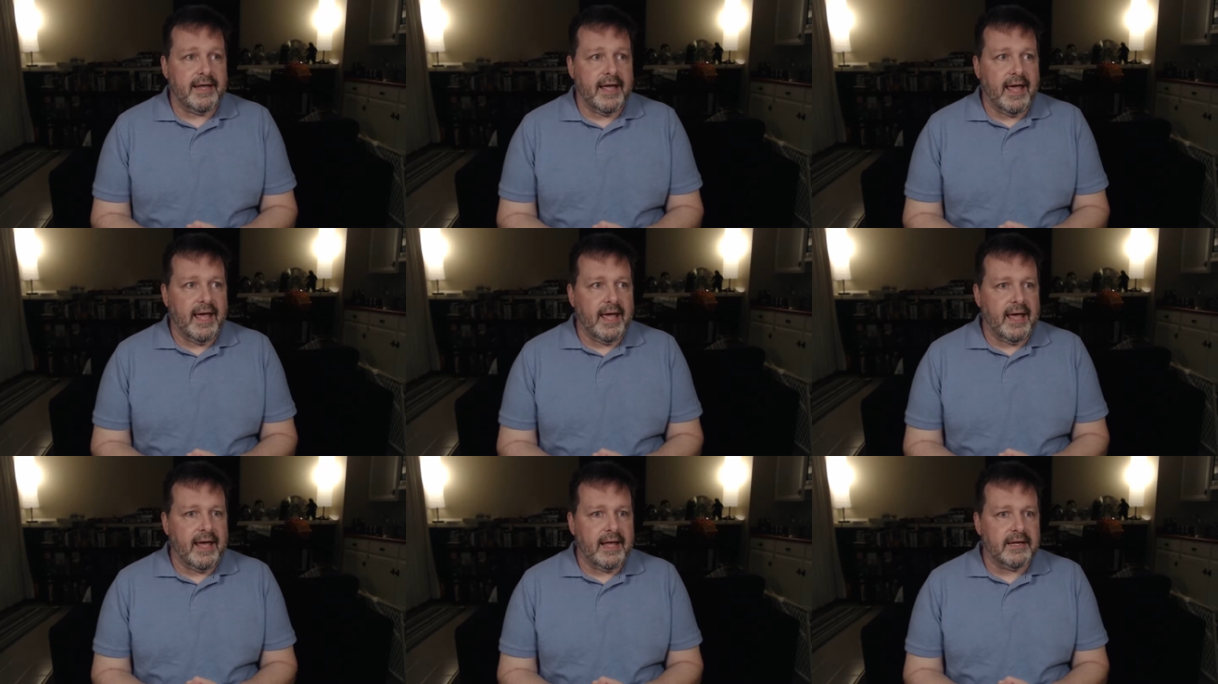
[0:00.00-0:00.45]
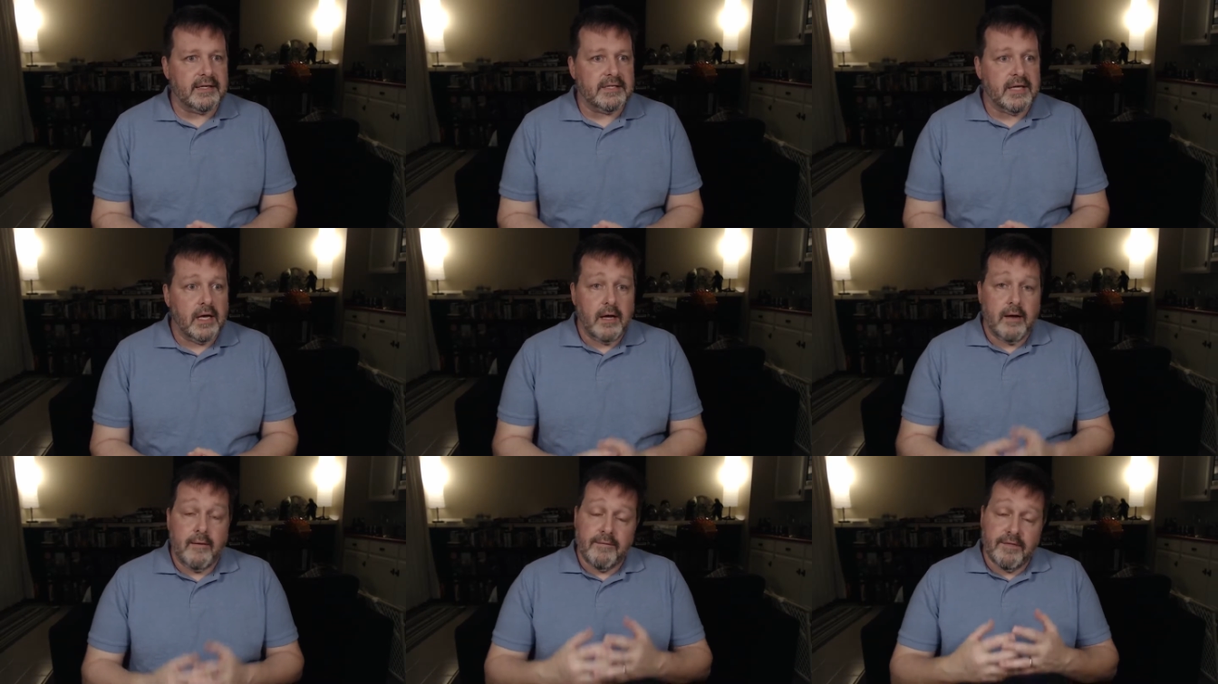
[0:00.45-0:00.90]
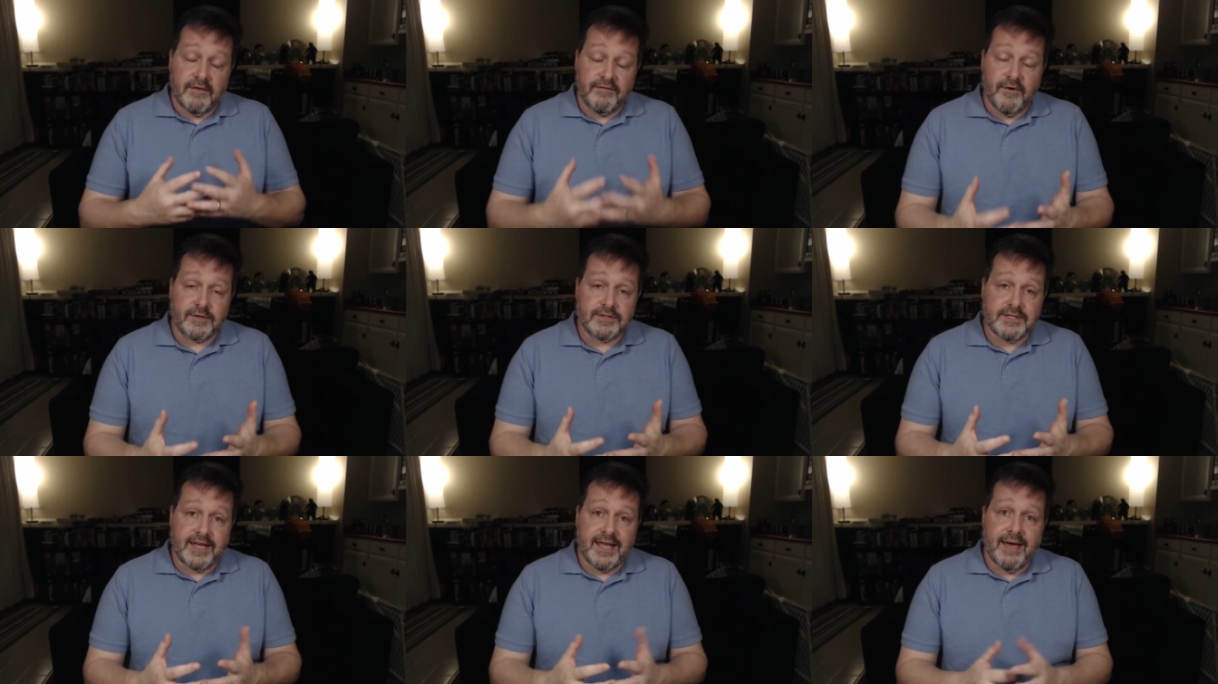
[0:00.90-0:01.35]
And the
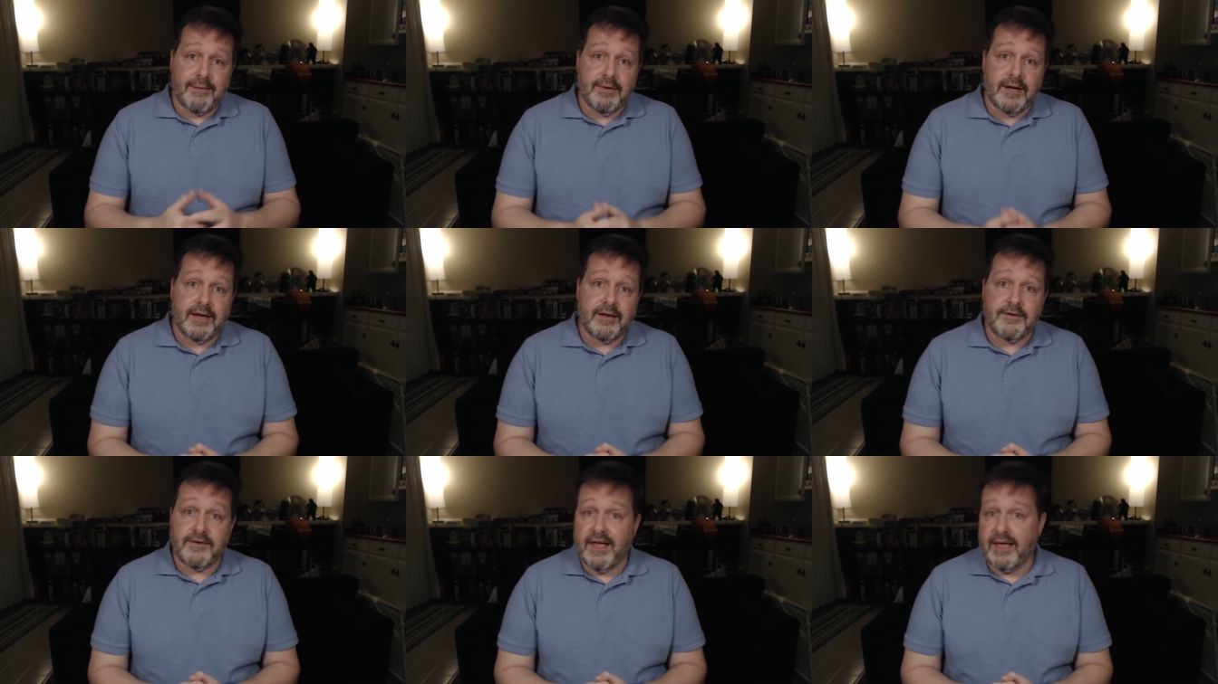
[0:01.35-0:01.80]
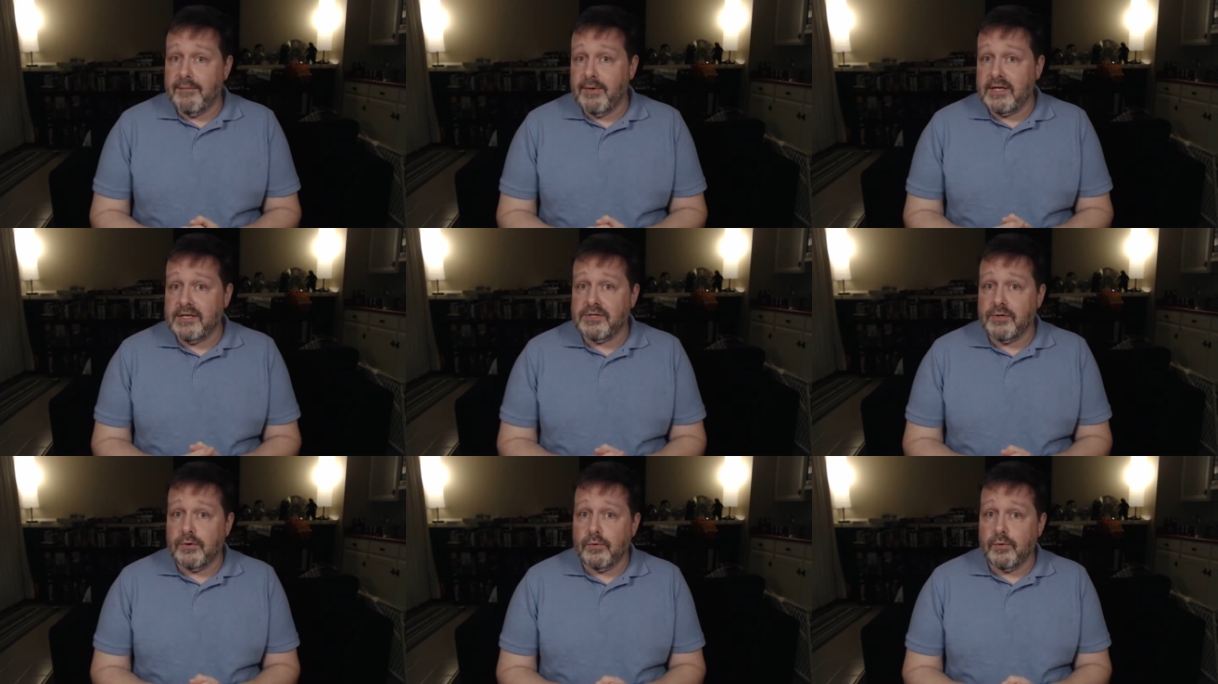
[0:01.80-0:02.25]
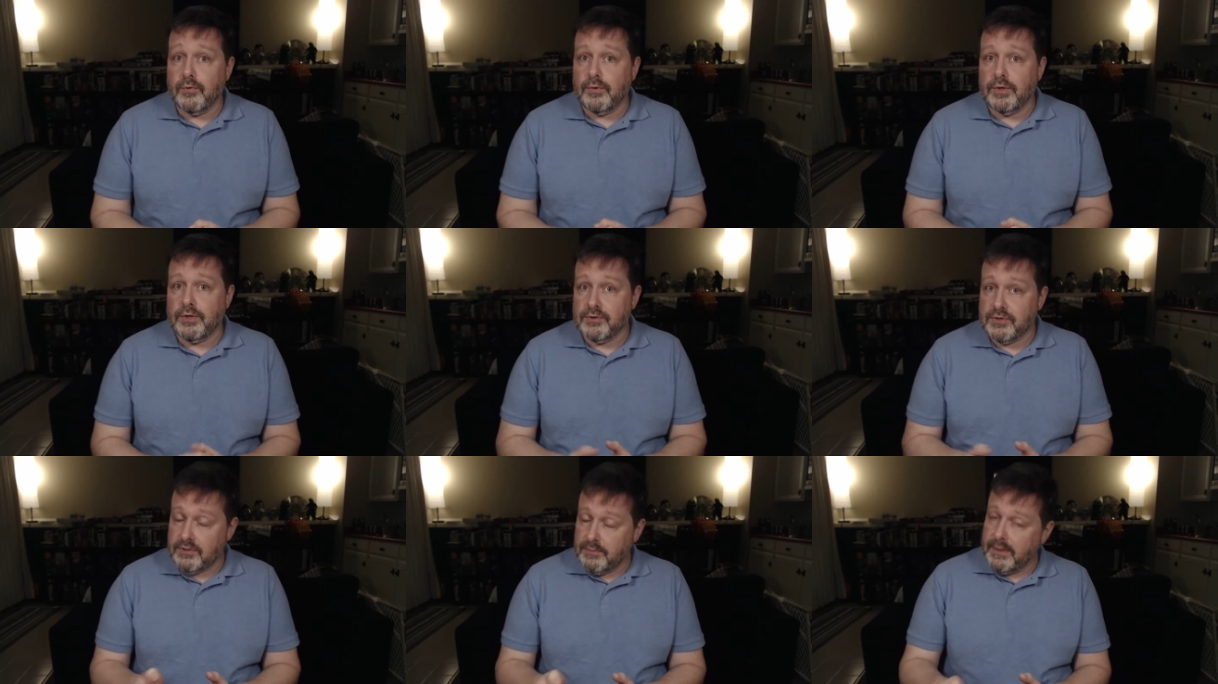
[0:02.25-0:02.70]
folks at Cabinet Entertainment, who
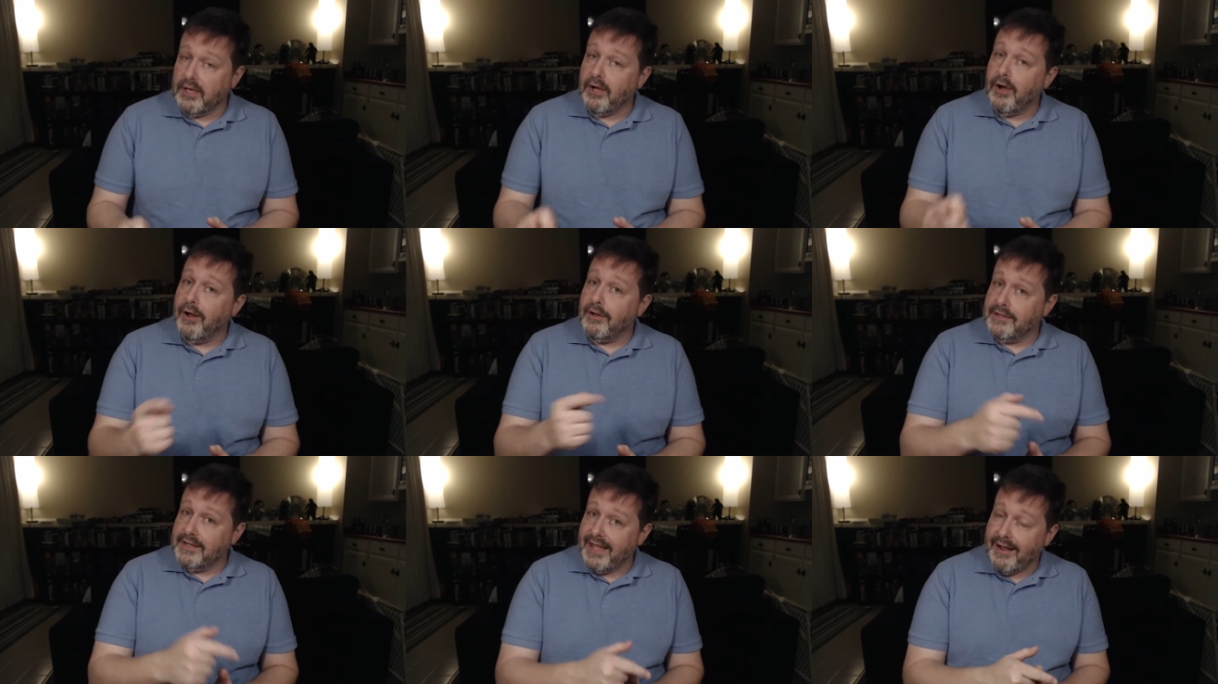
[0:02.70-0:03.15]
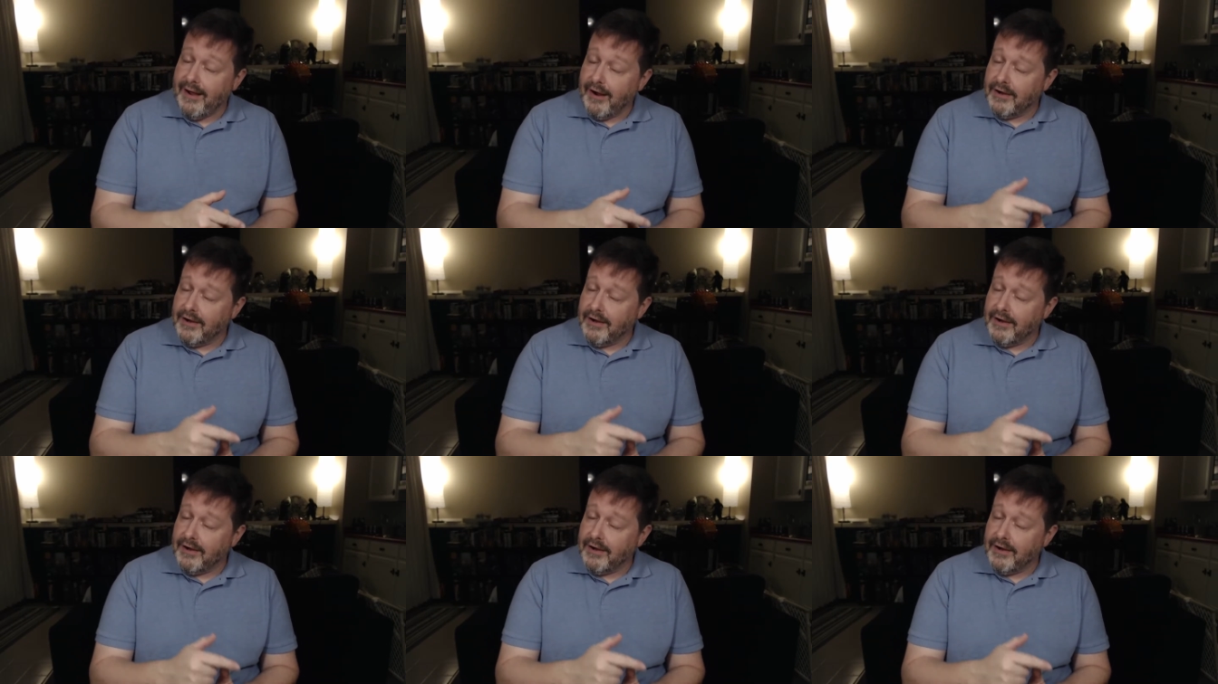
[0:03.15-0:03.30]
used to be called